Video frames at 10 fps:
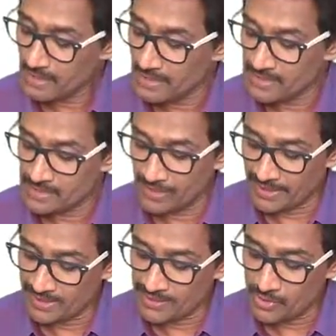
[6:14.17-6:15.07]
Hence we
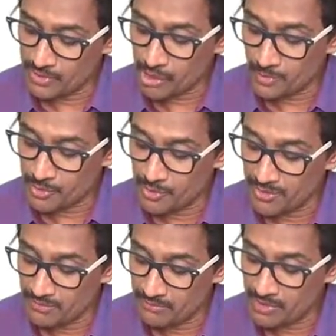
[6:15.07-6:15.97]
get it. So it's option
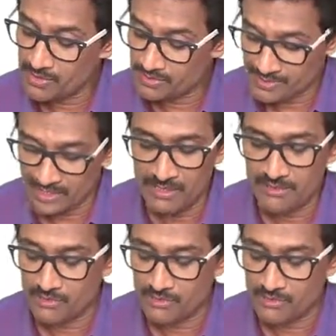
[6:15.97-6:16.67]
number C.